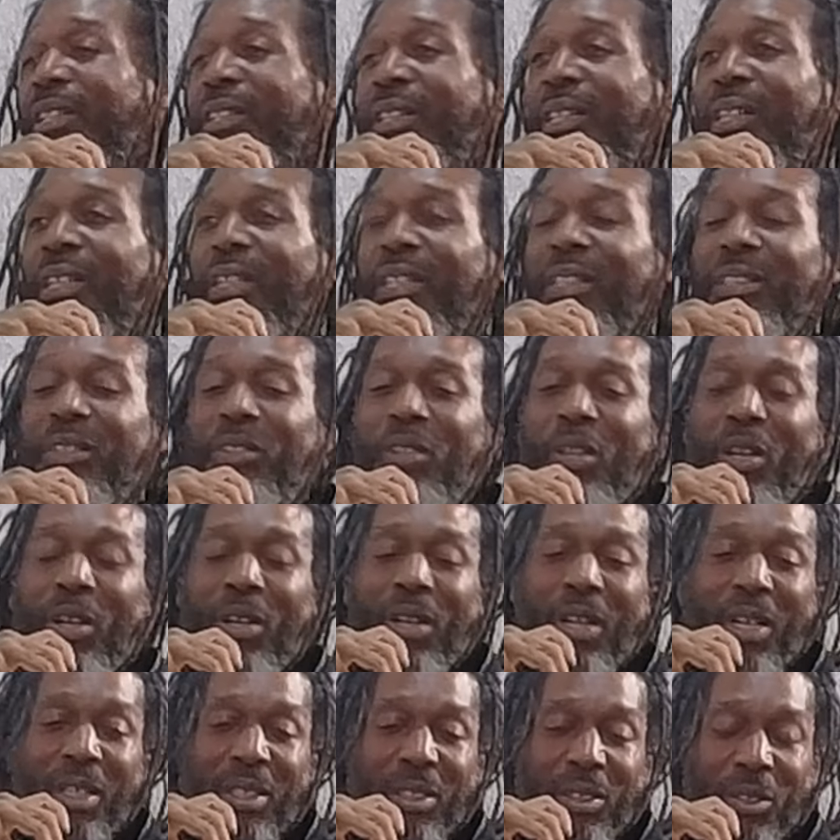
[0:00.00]
Yeah, so
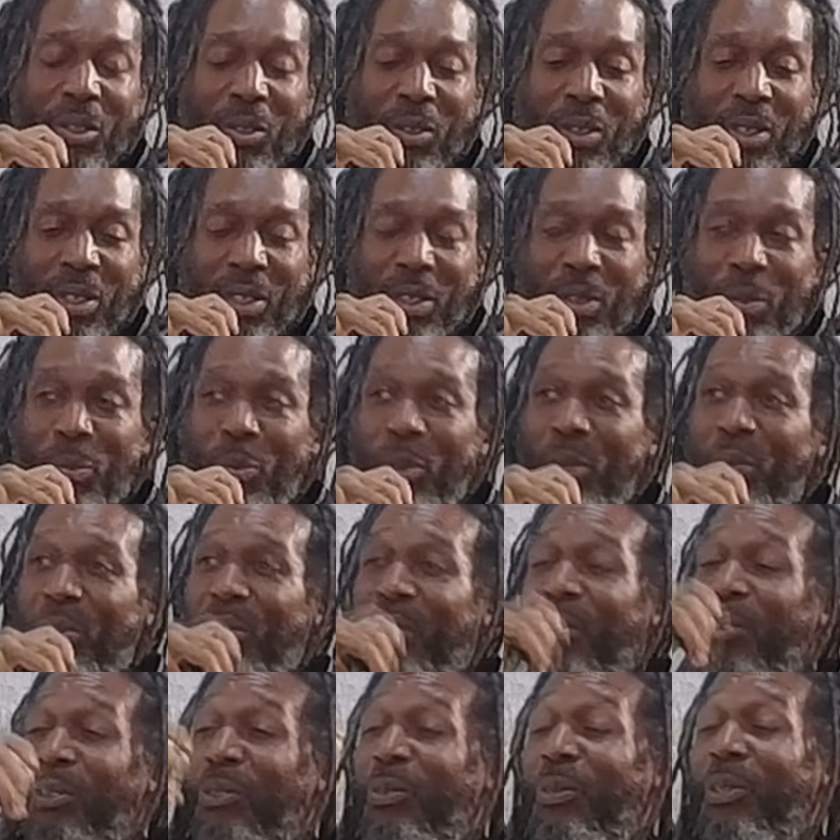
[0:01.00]
I scored on the movie.
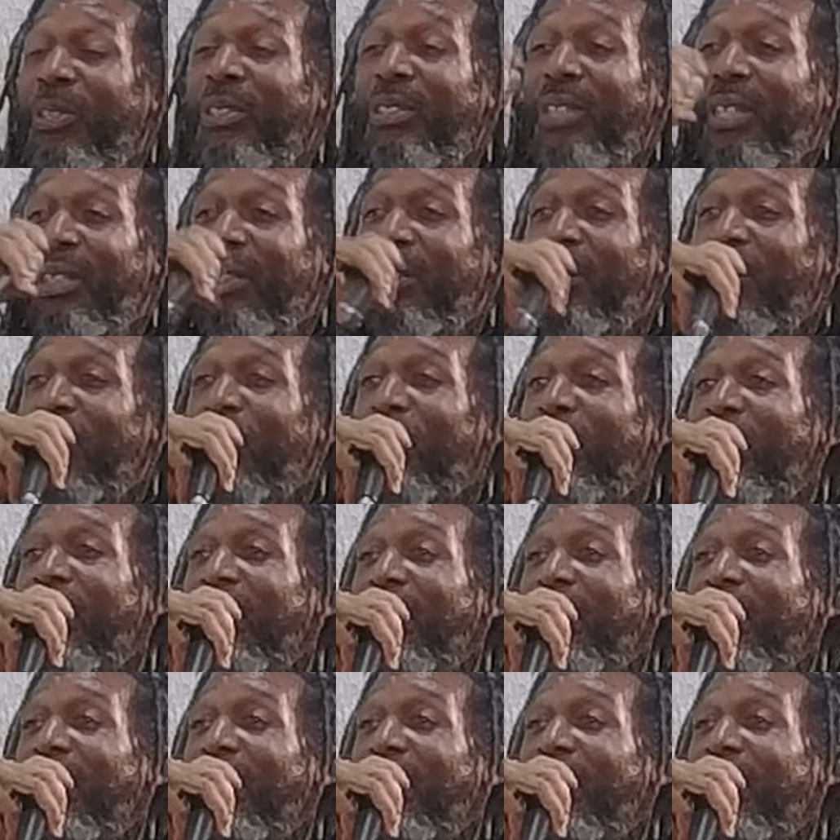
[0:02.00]
You was finna say something?